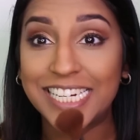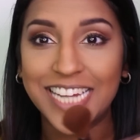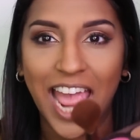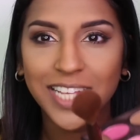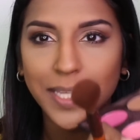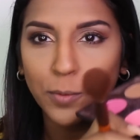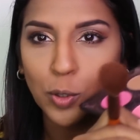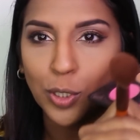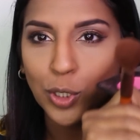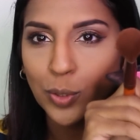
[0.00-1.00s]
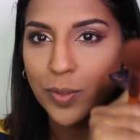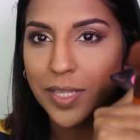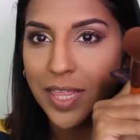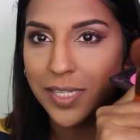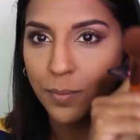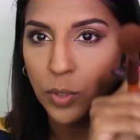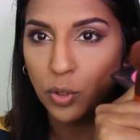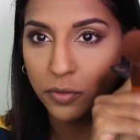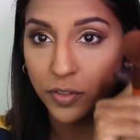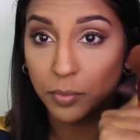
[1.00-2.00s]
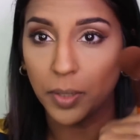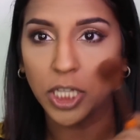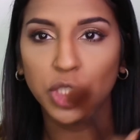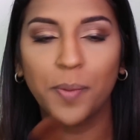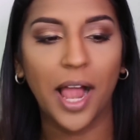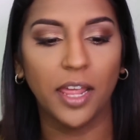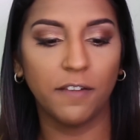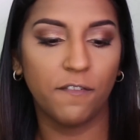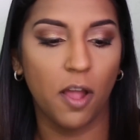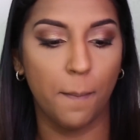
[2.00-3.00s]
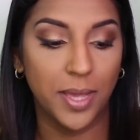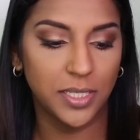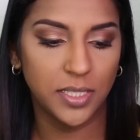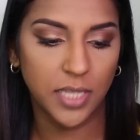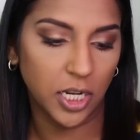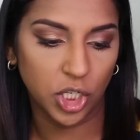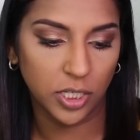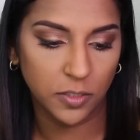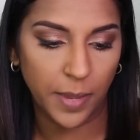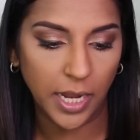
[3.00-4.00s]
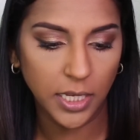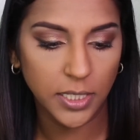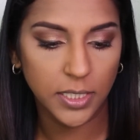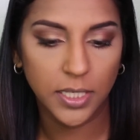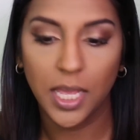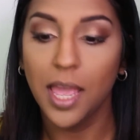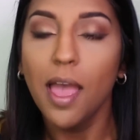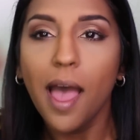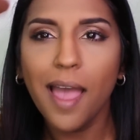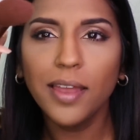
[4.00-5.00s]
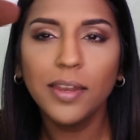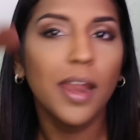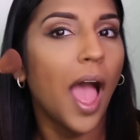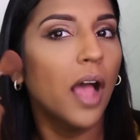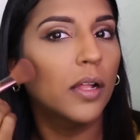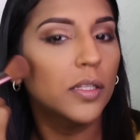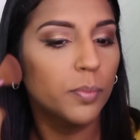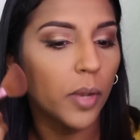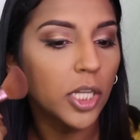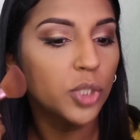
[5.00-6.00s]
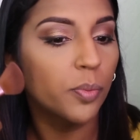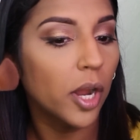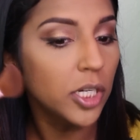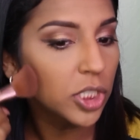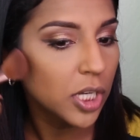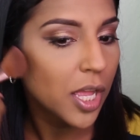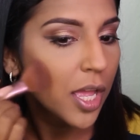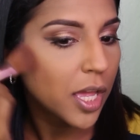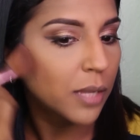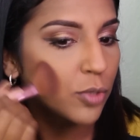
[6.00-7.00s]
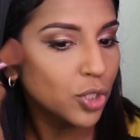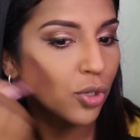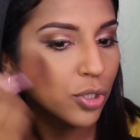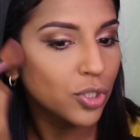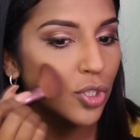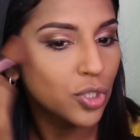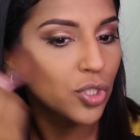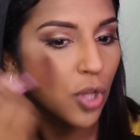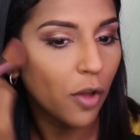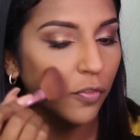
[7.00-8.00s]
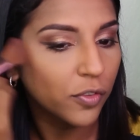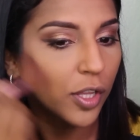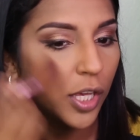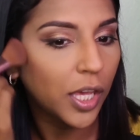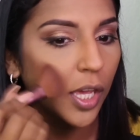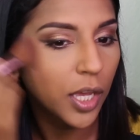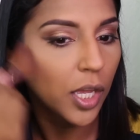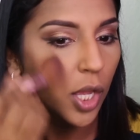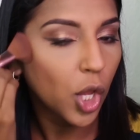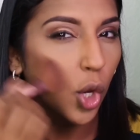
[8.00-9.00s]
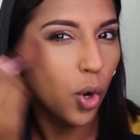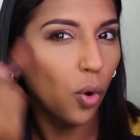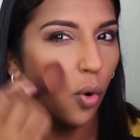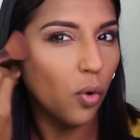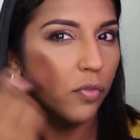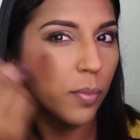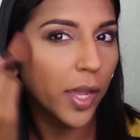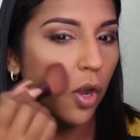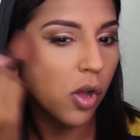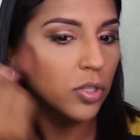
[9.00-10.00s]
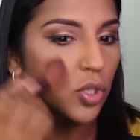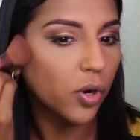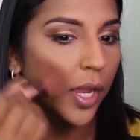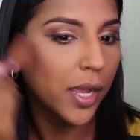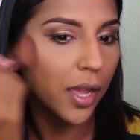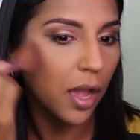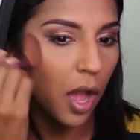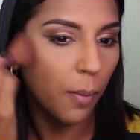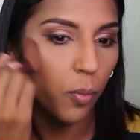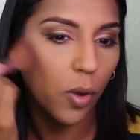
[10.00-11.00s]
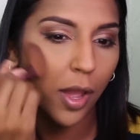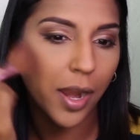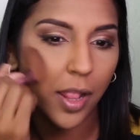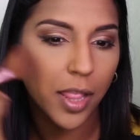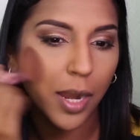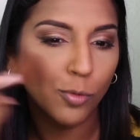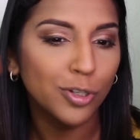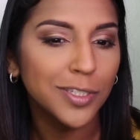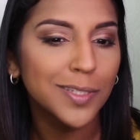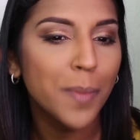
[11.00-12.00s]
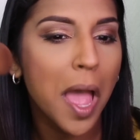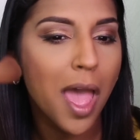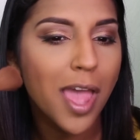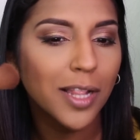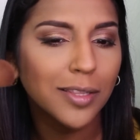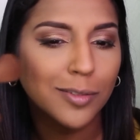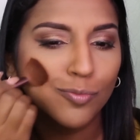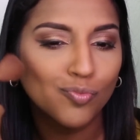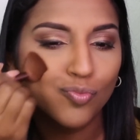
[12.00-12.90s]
Next, I'm going to use this beautiful blush palette from Sacha Cosmetics and an angled blush brush. I'm just going to softly go over my contouring upward, and then I'm going to smile